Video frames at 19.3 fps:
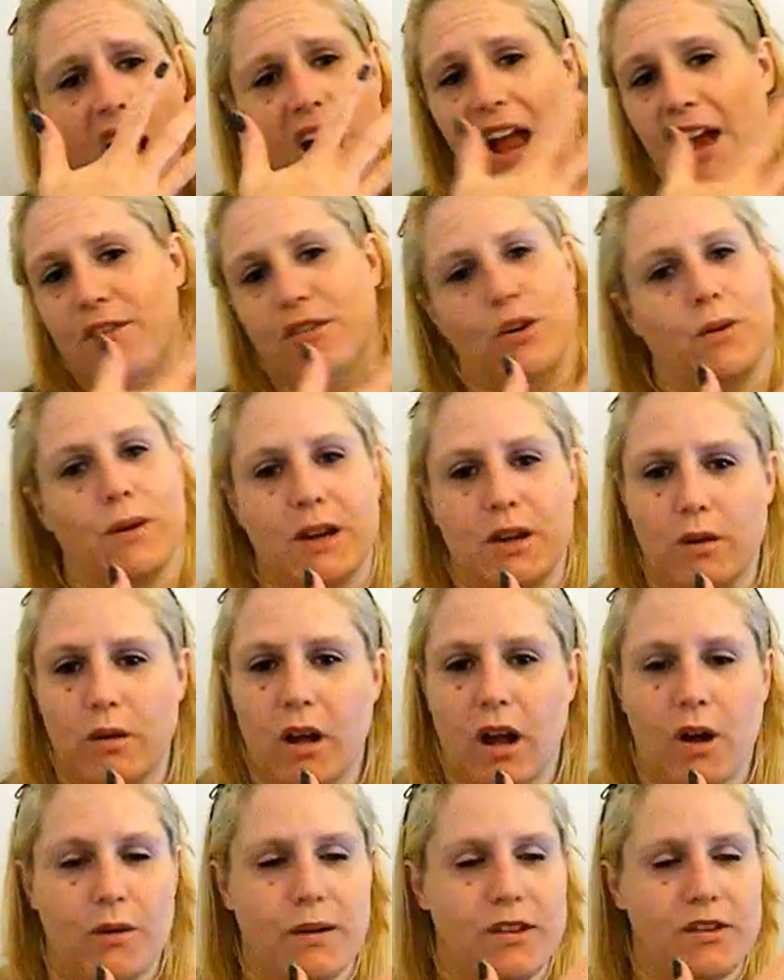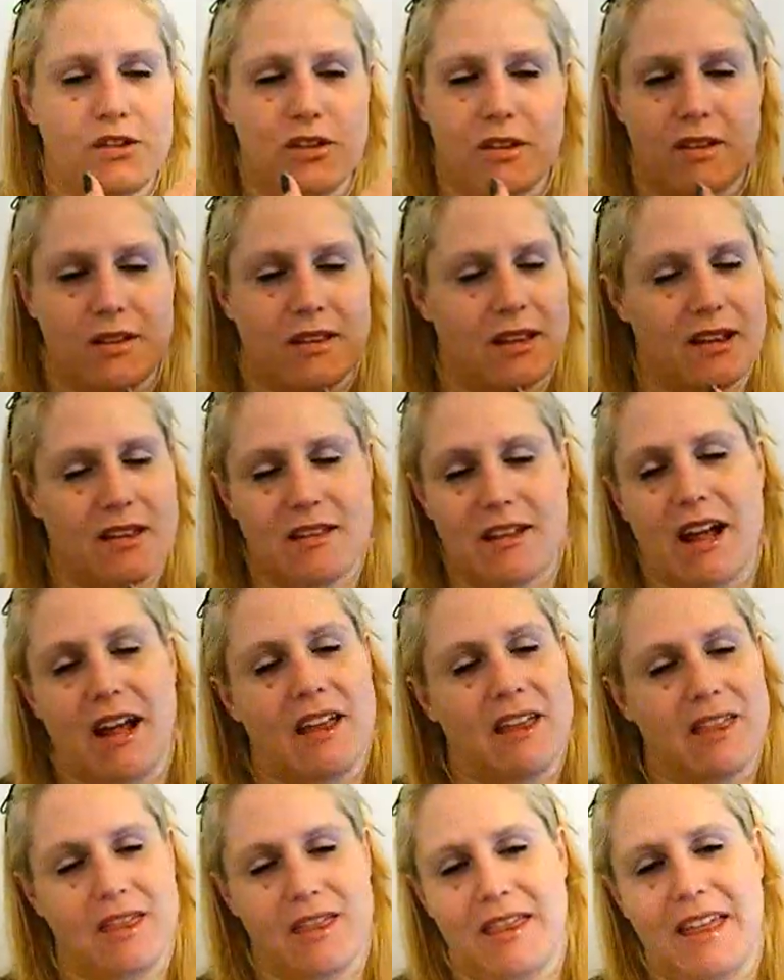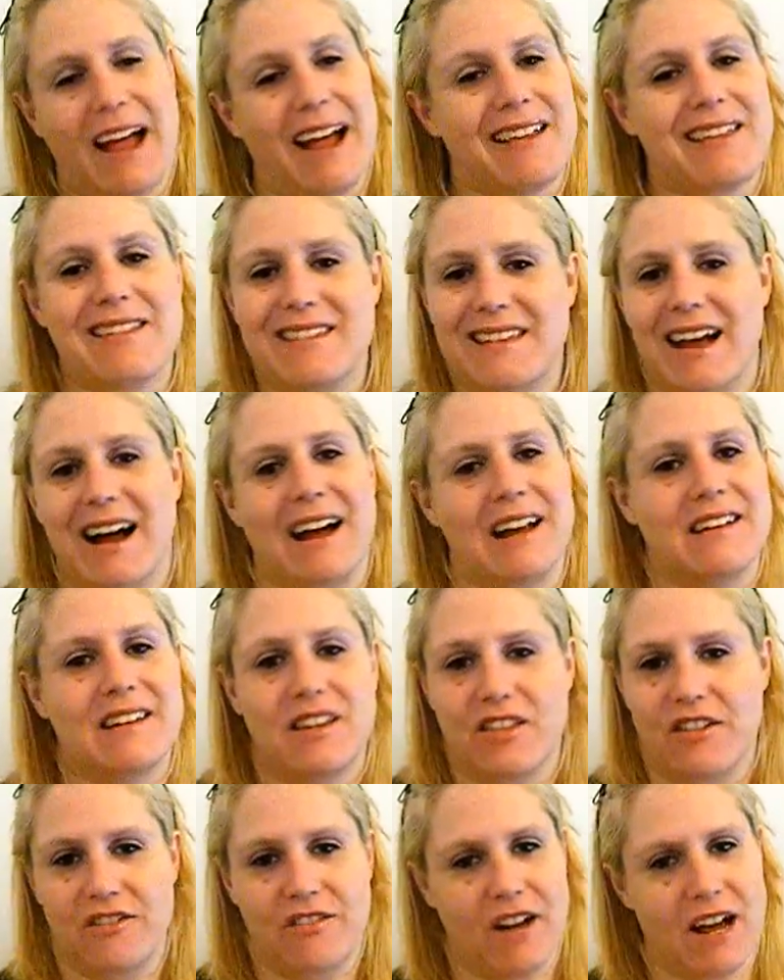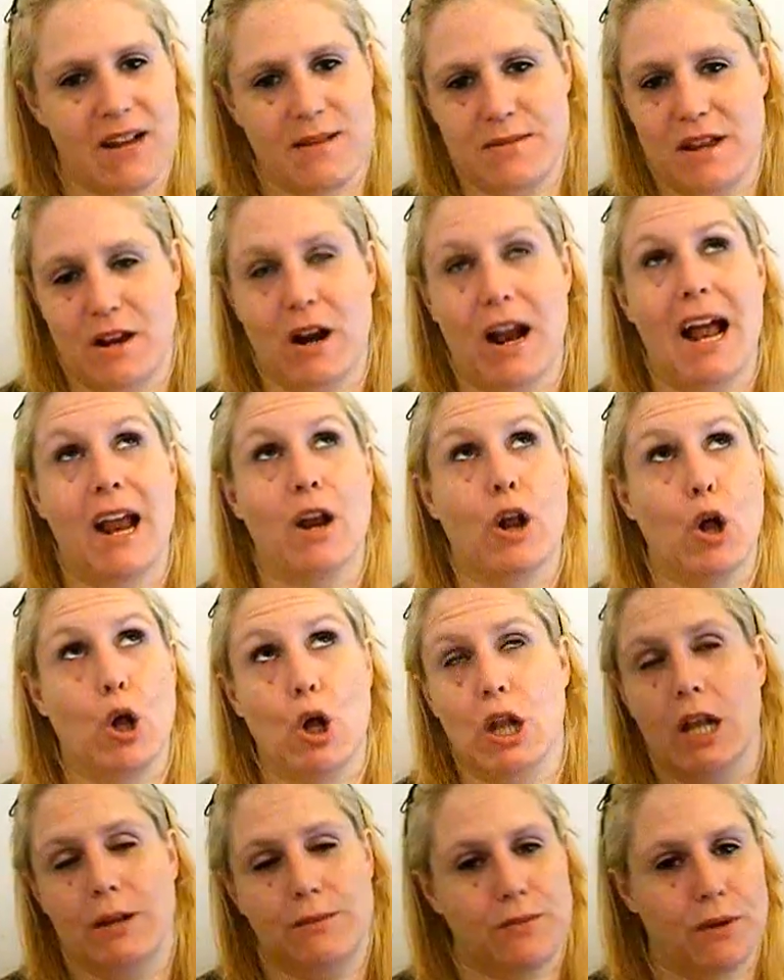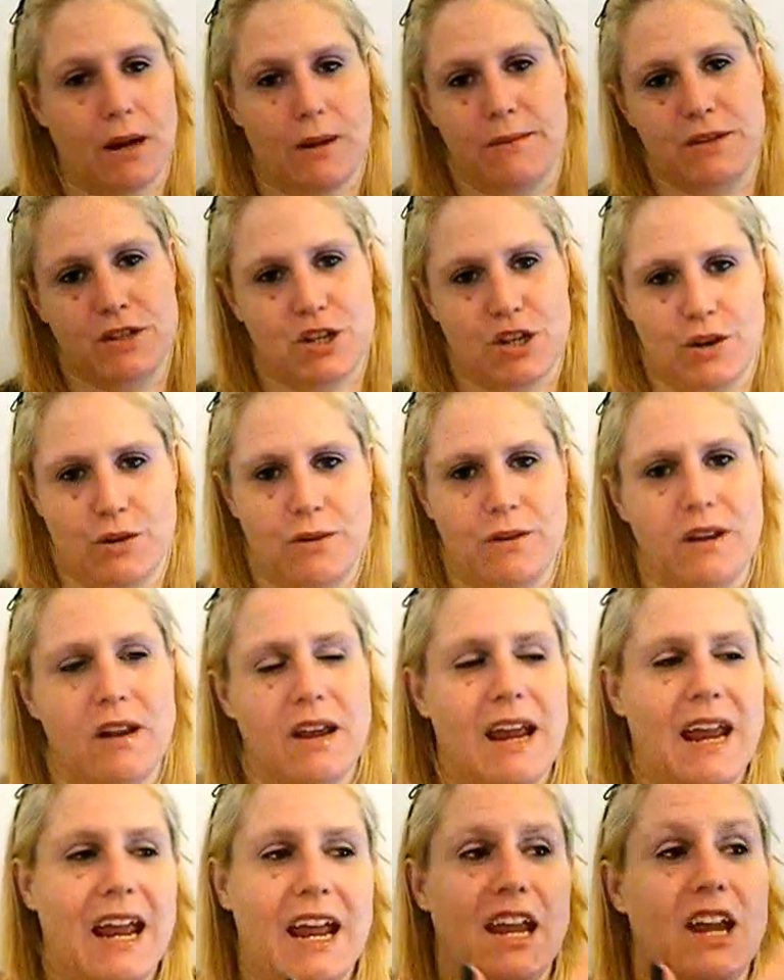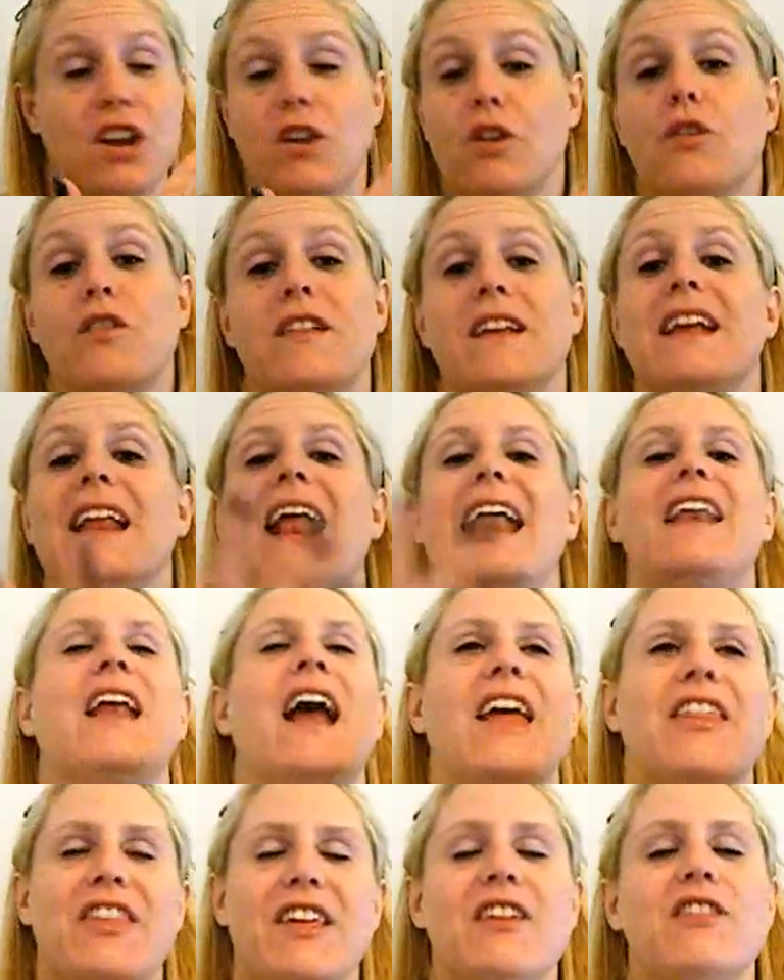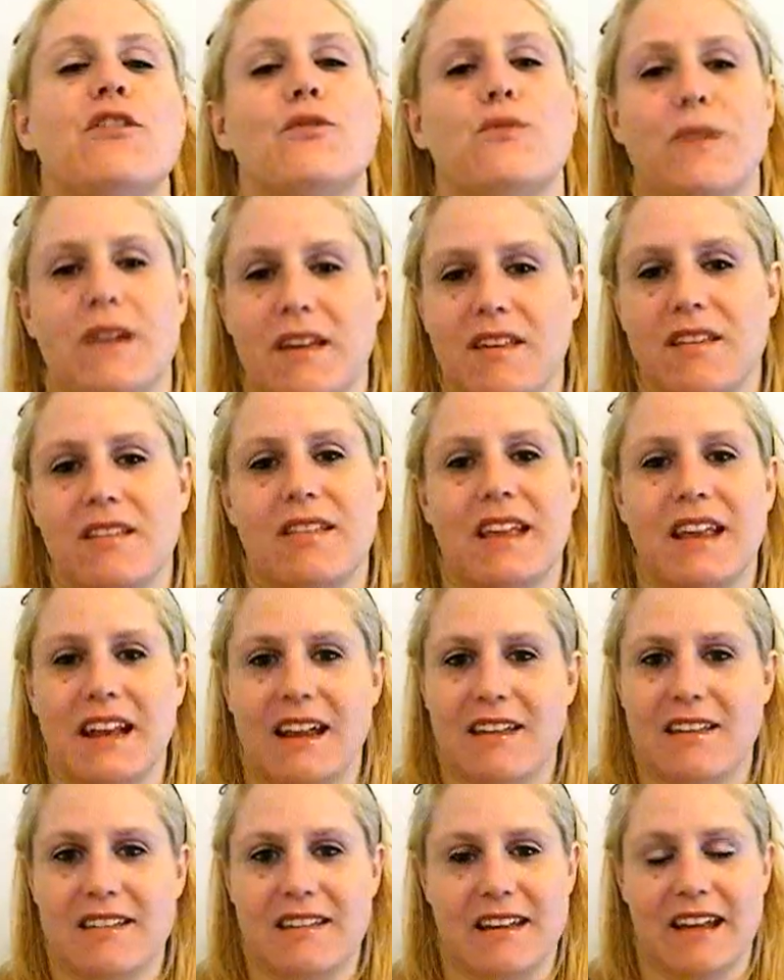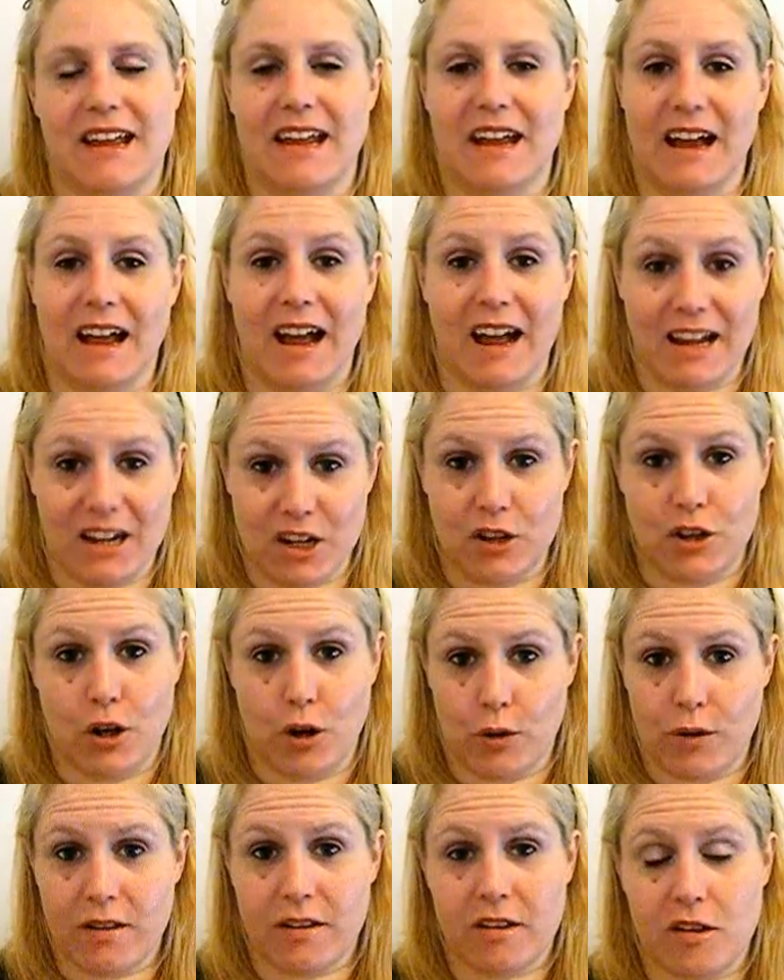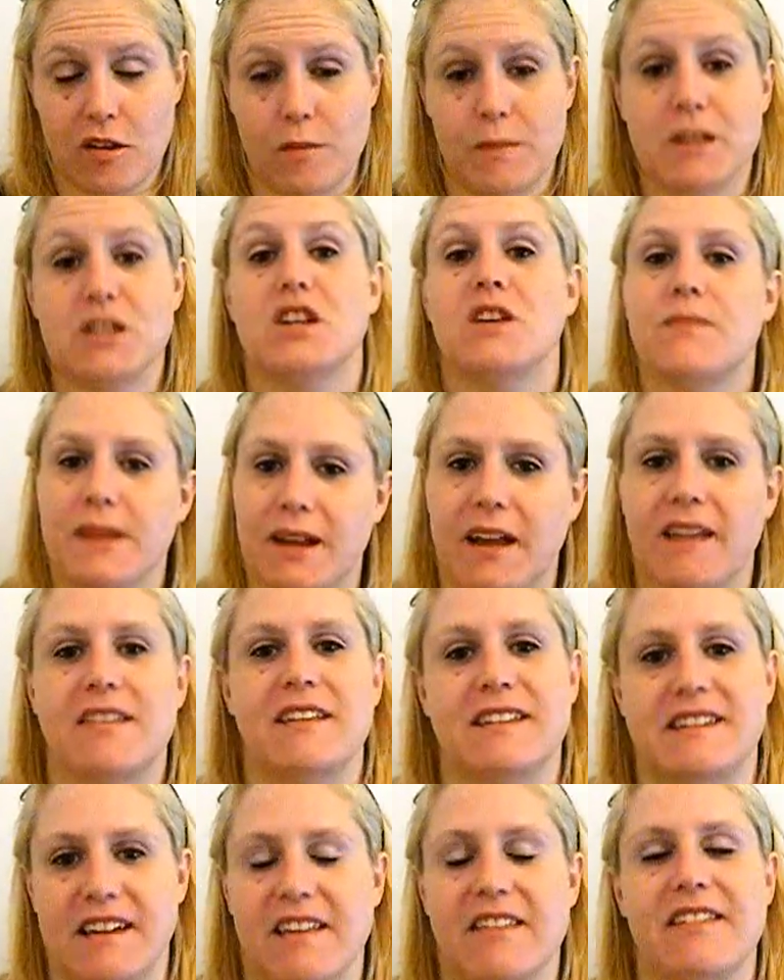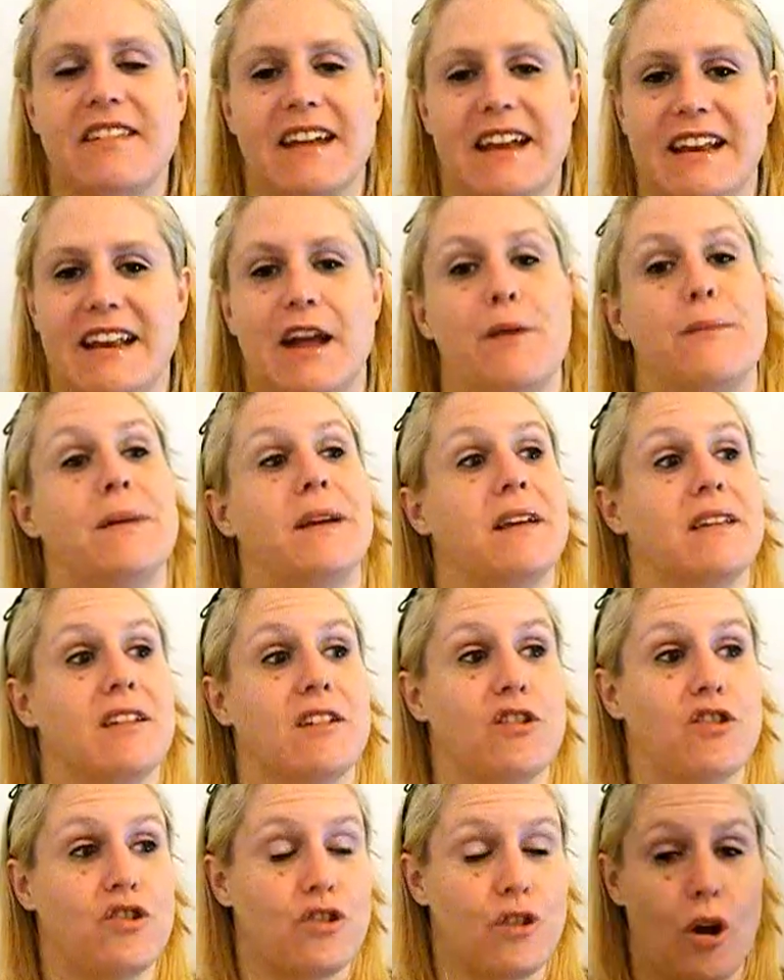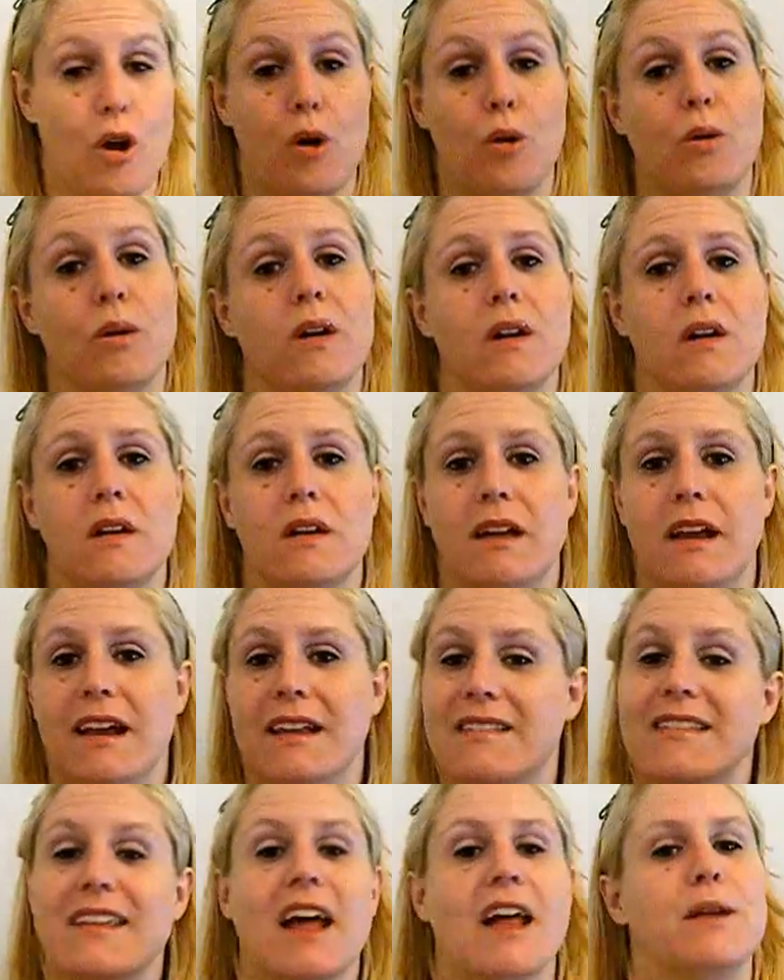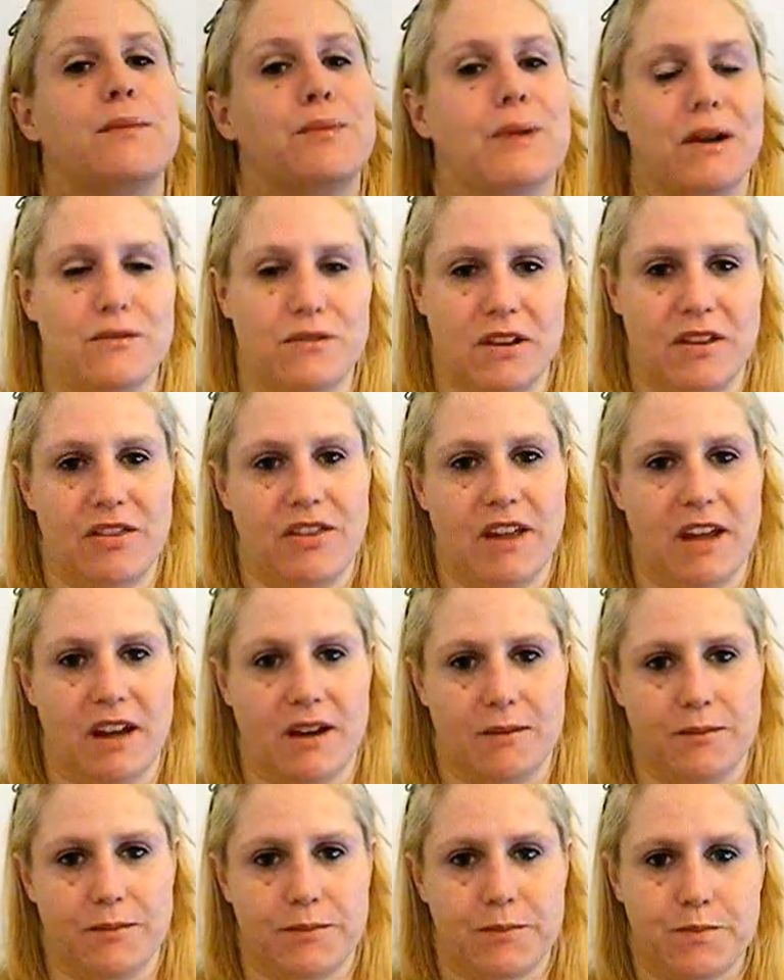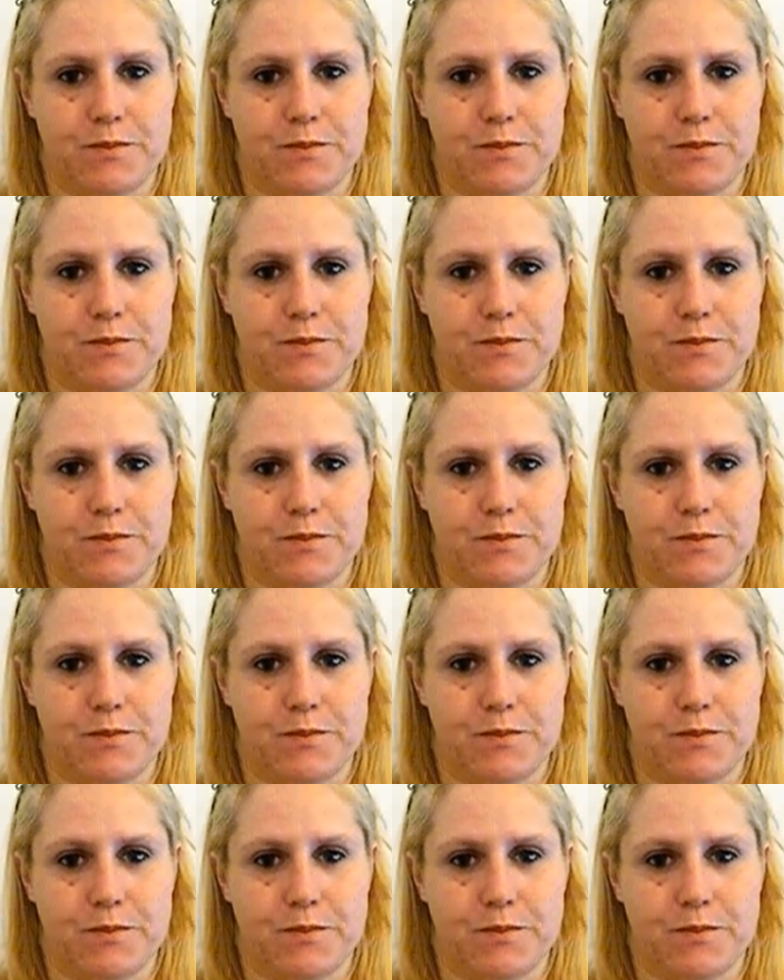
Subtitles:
everywhere you go. That's not the vibe there at all. I promise you. You'll see, and I think the reason that you notice it so much is because it does stand out, because it's not a prevalent thing.